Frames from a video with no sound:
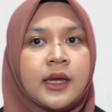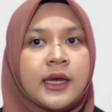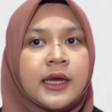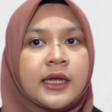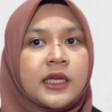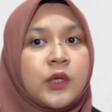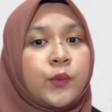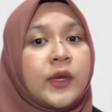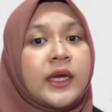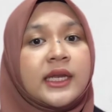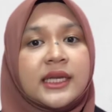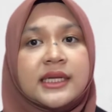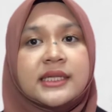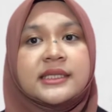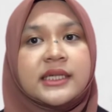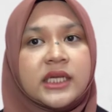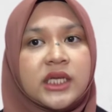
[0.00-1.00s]
The
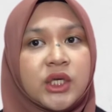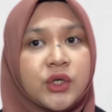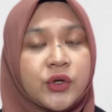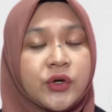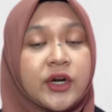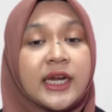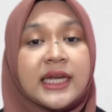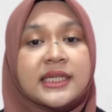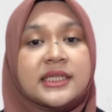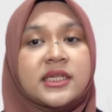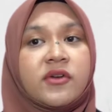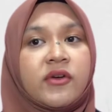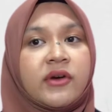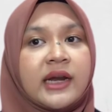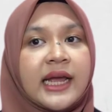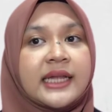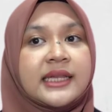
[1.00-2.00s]
weakness here is
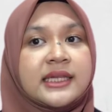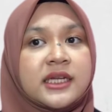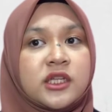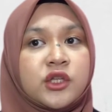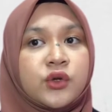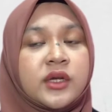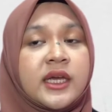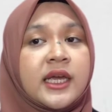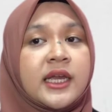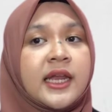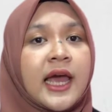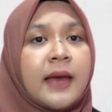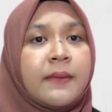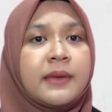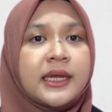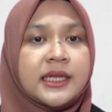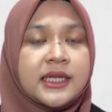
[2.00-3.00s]
related to the
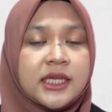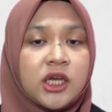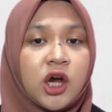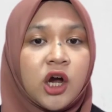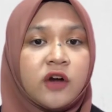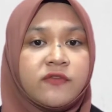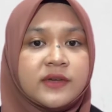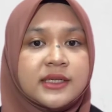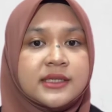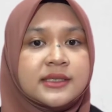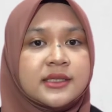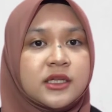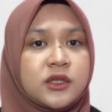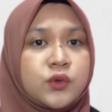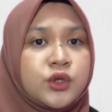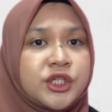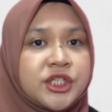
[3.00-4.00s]
inability of
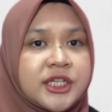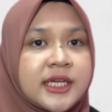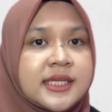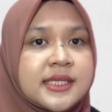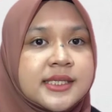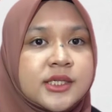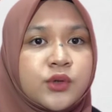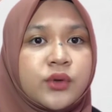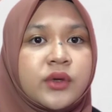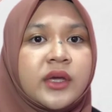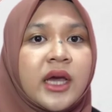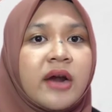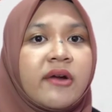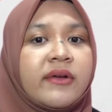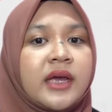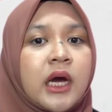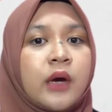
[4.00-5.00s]
institutions to
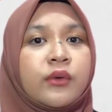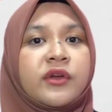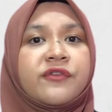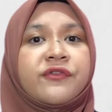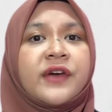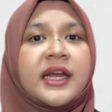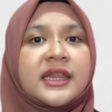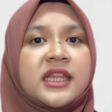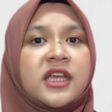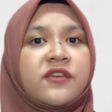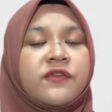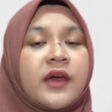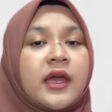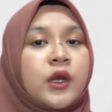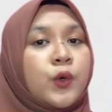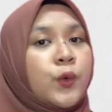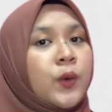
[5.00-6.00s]
carry out effective
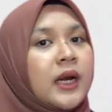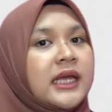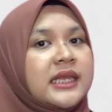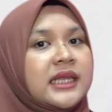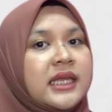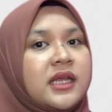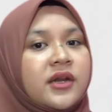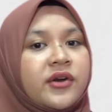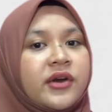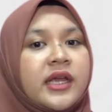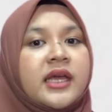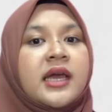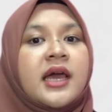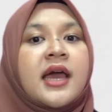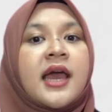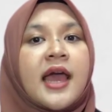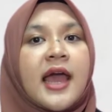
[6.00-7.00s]
and quality
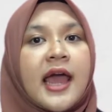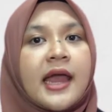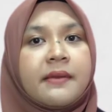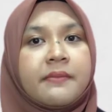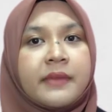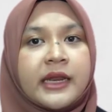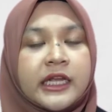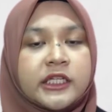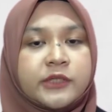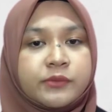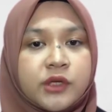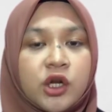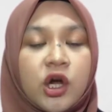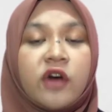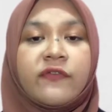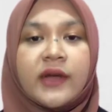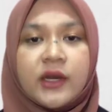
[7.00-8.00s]
learning and
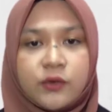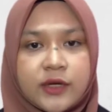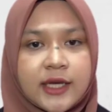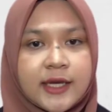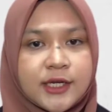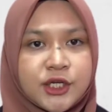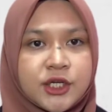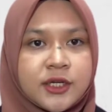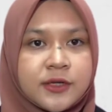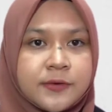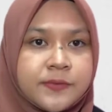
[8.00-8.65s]
management of education.